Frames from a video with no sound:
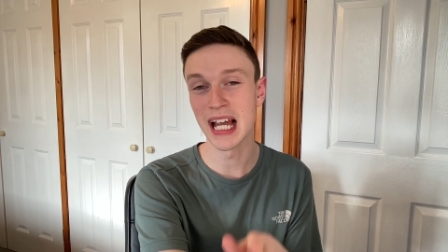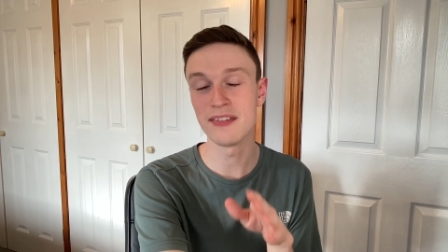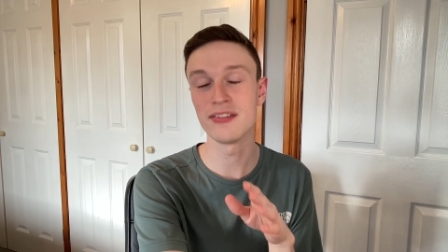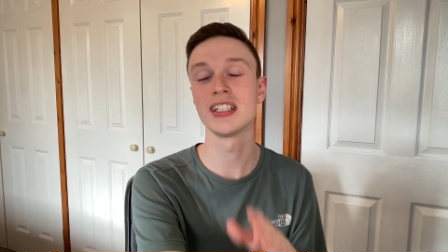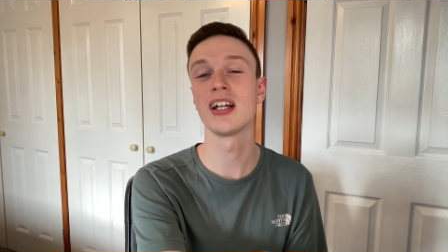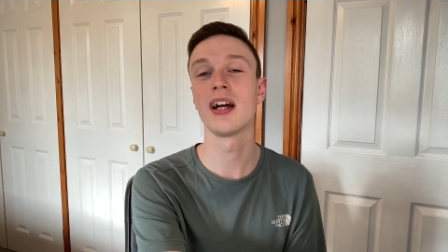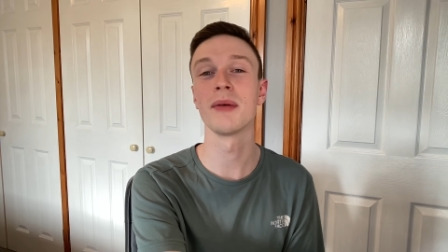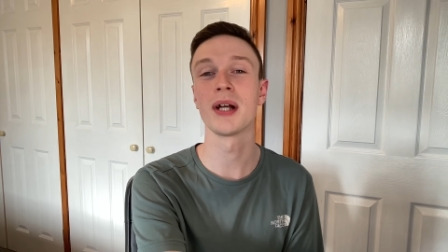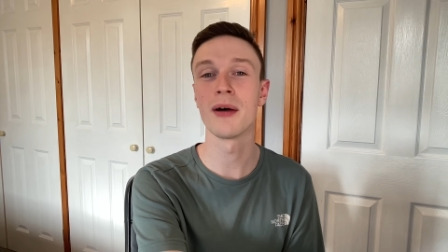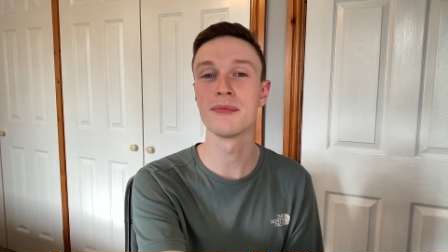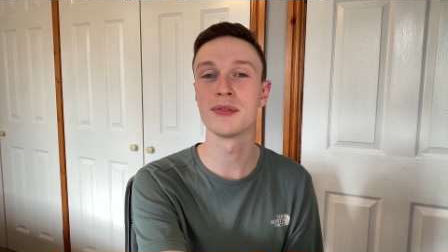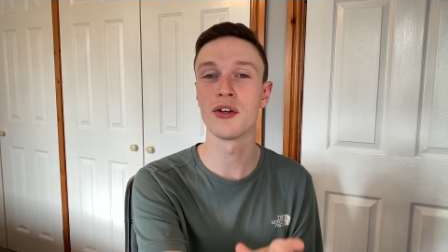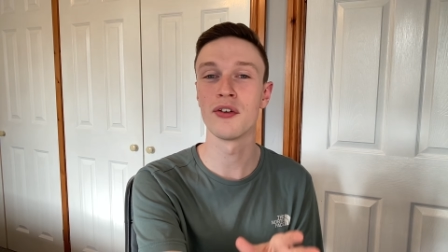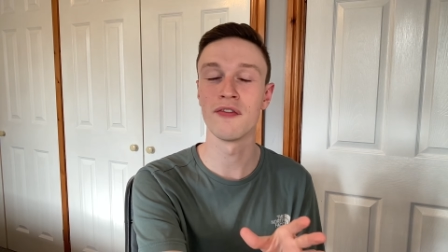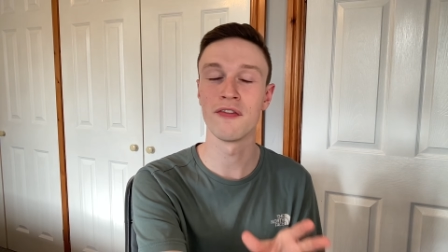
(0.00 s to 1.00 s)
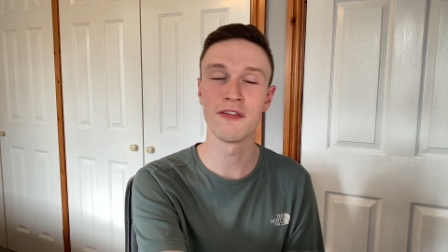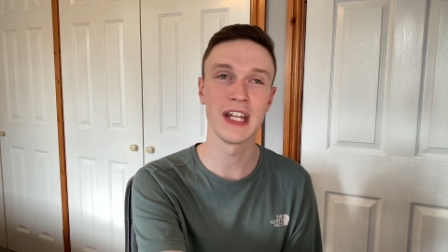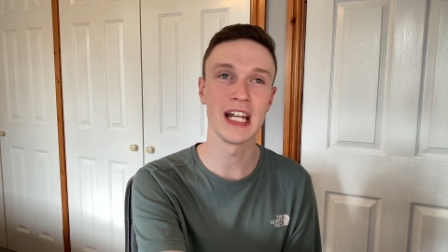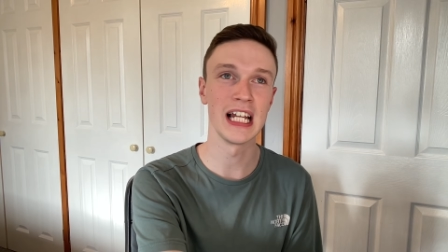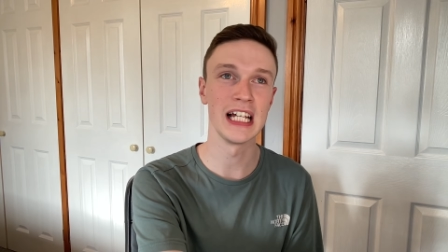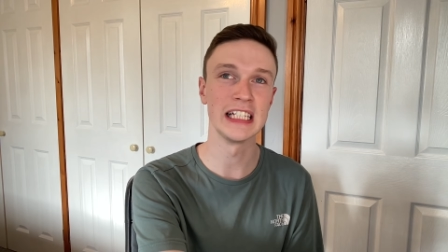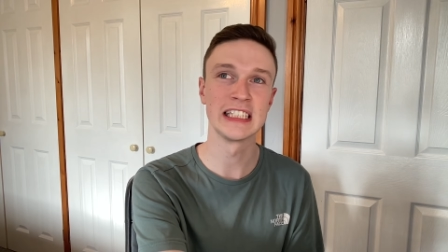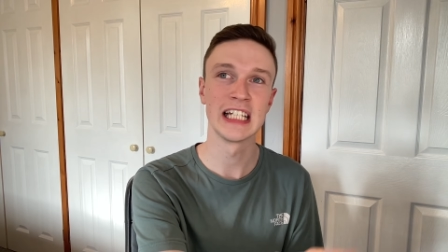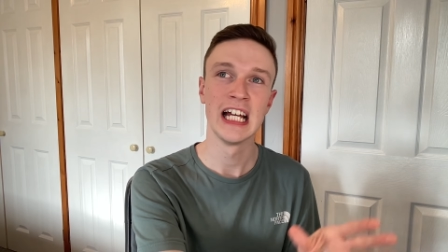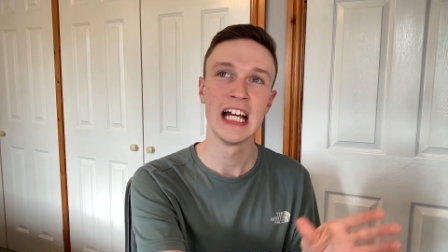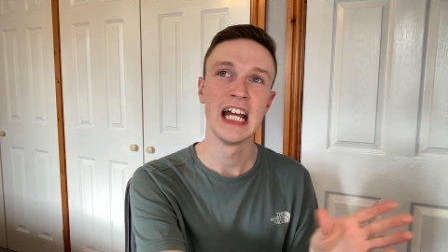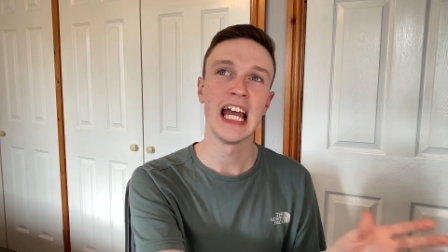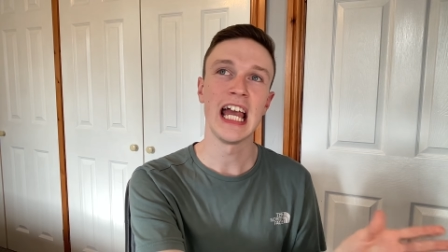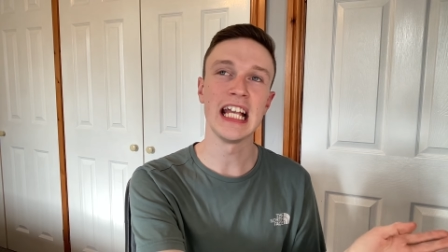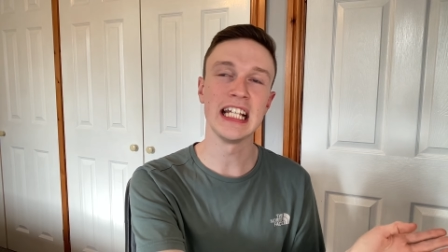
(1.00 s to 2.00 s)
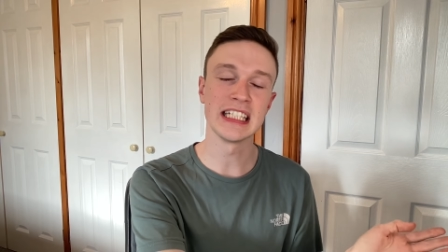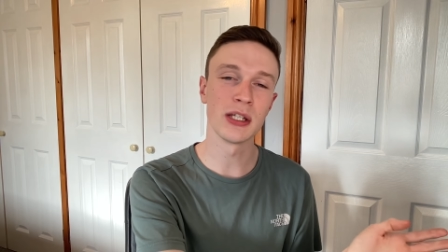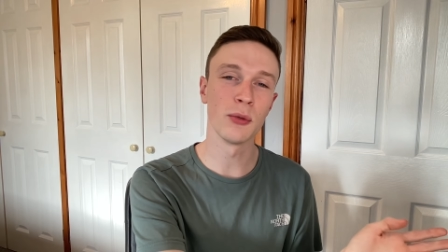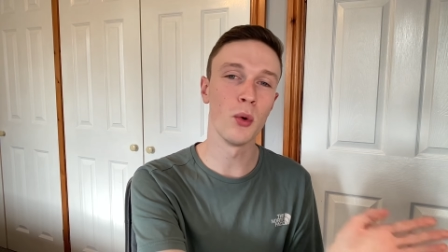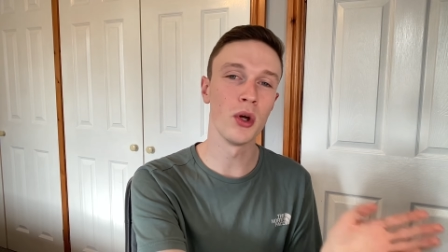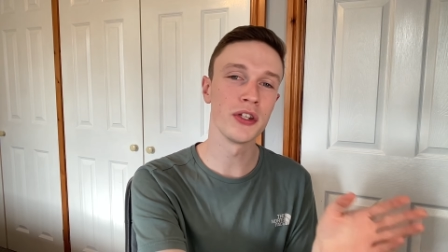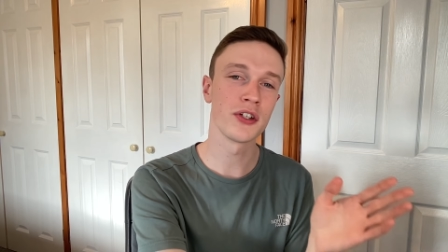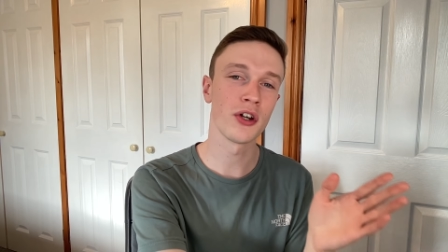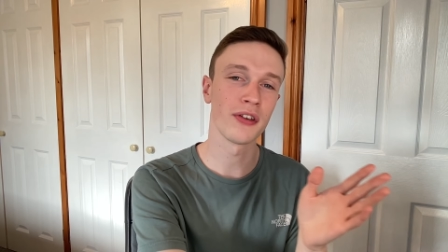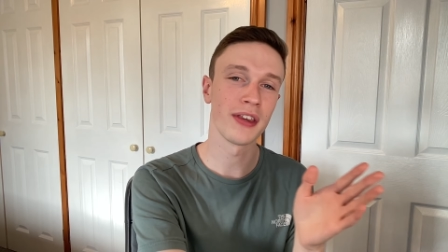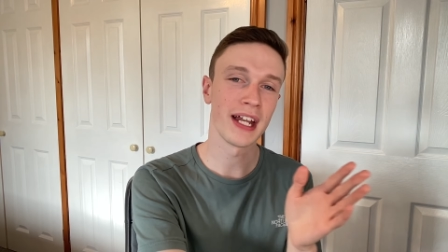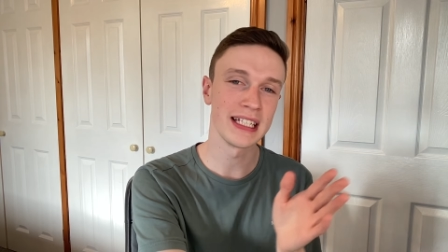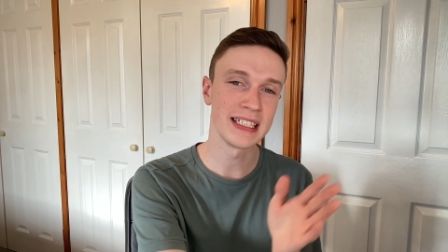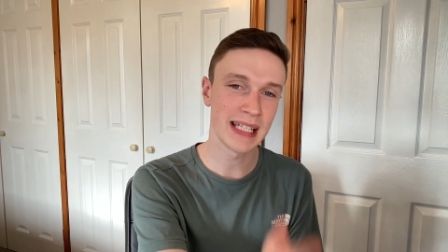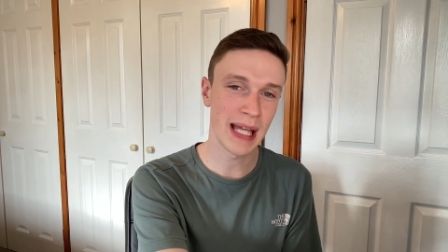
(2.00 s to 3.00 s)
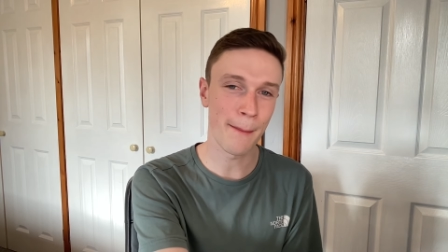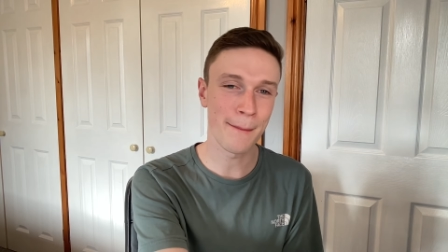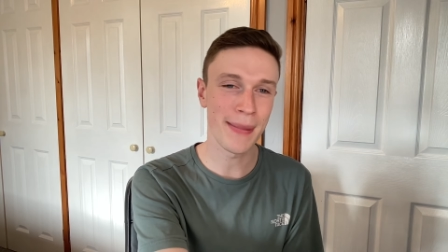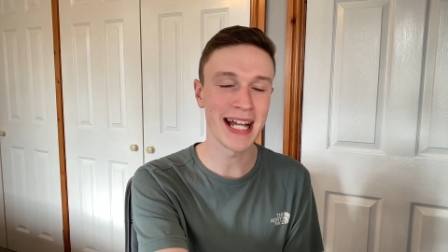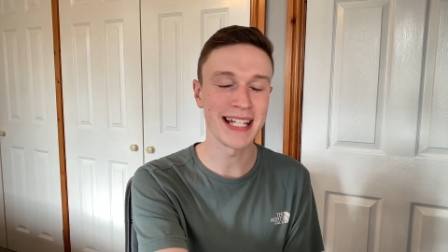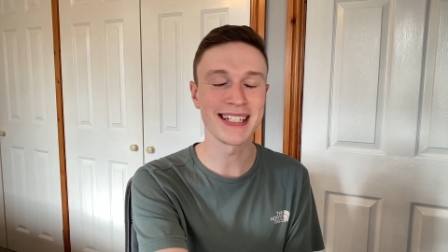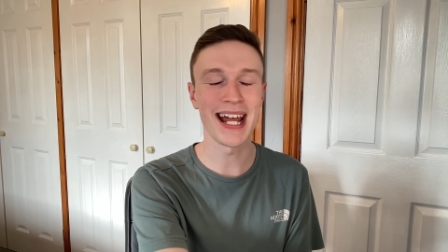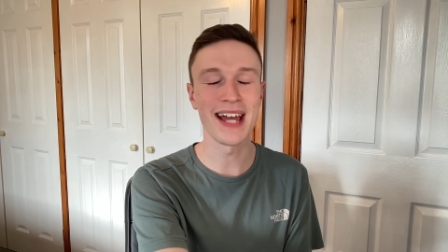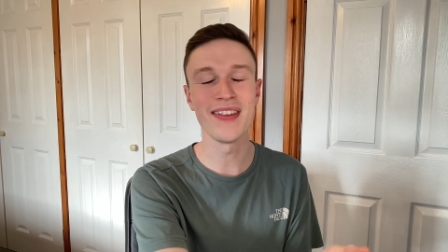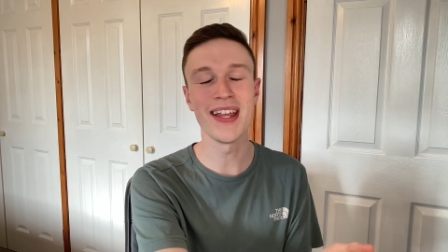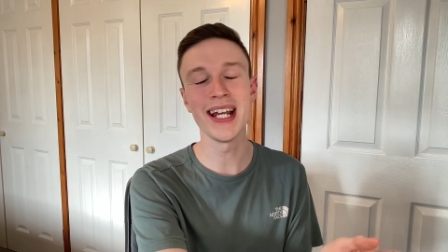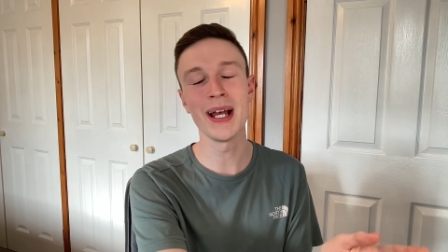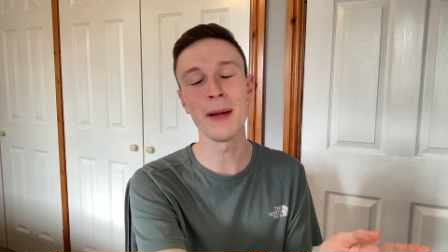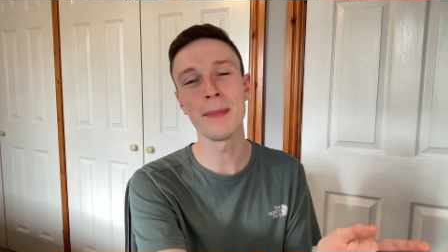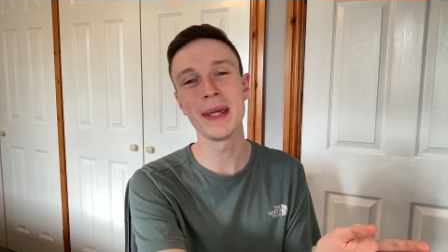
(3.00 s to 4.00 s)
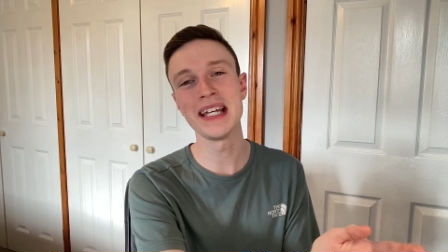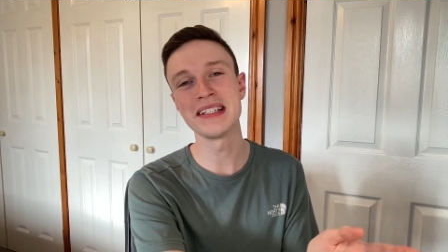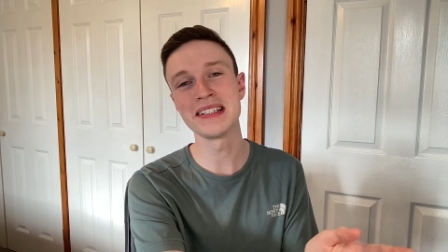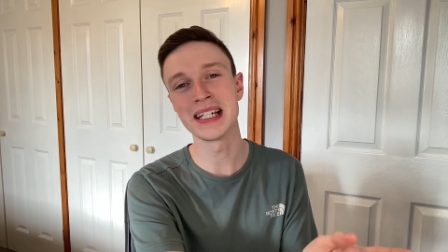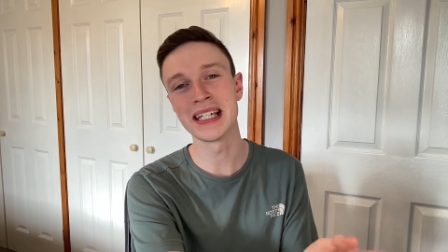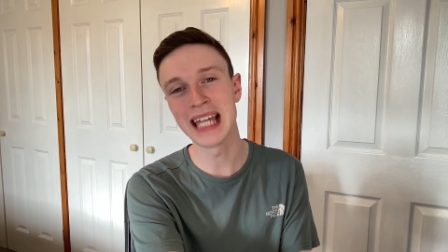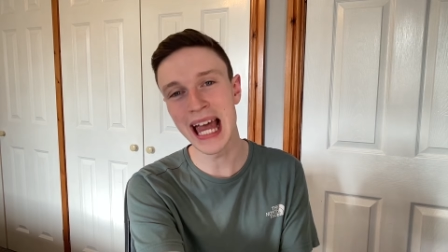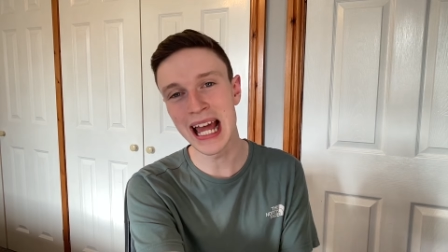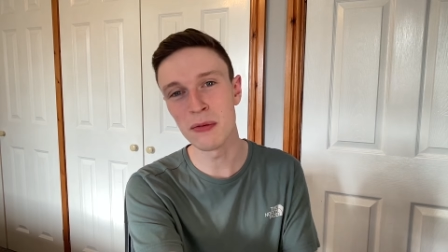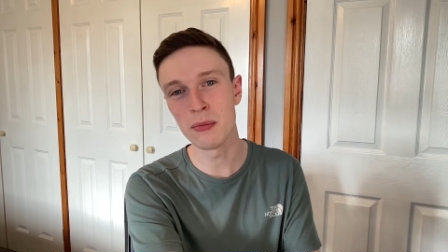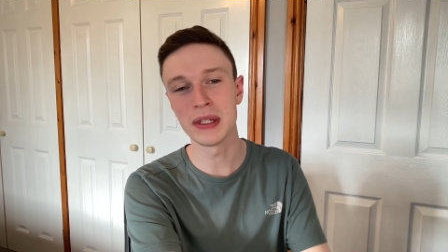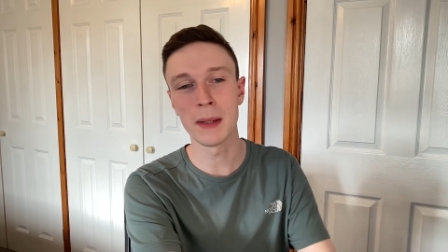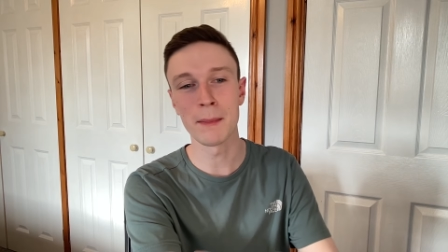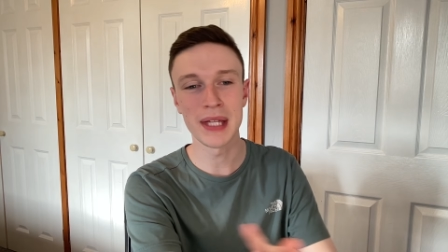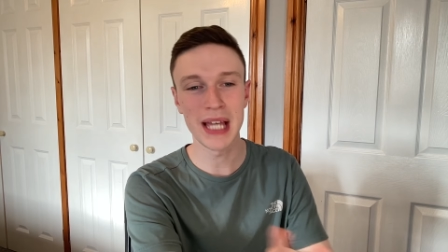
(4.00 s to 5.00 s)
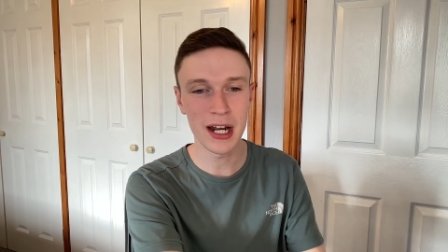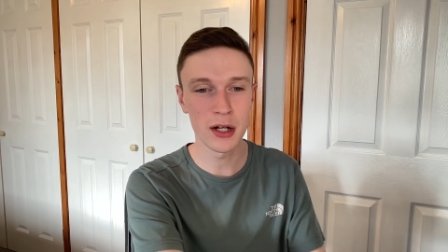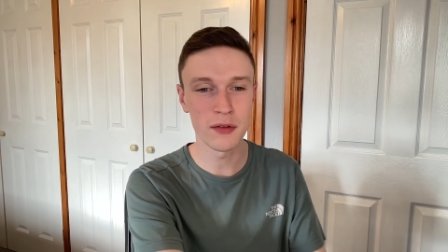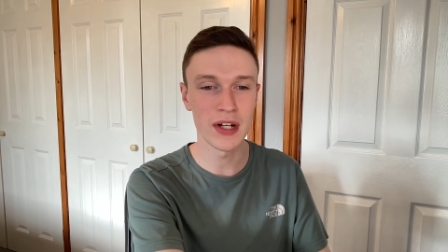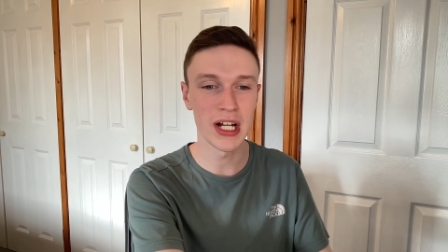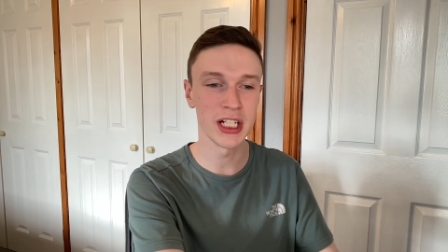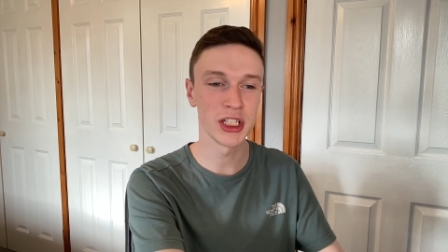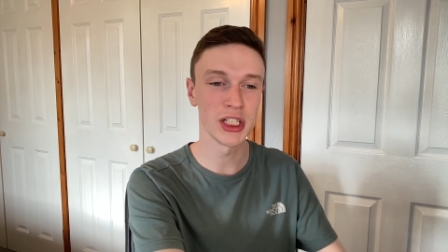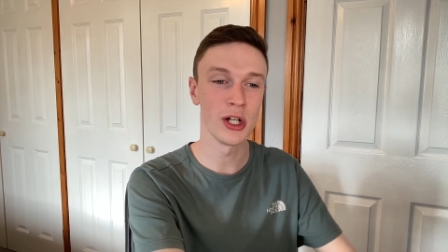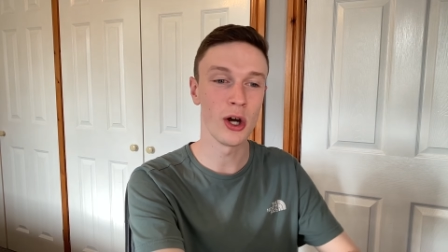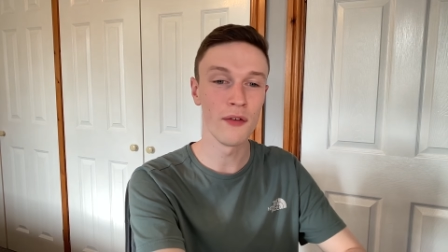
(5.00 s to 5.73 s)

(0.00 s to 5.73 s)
Every time it comes on Fearless, it's the one song that I skip past, and then it appears again with the piano version.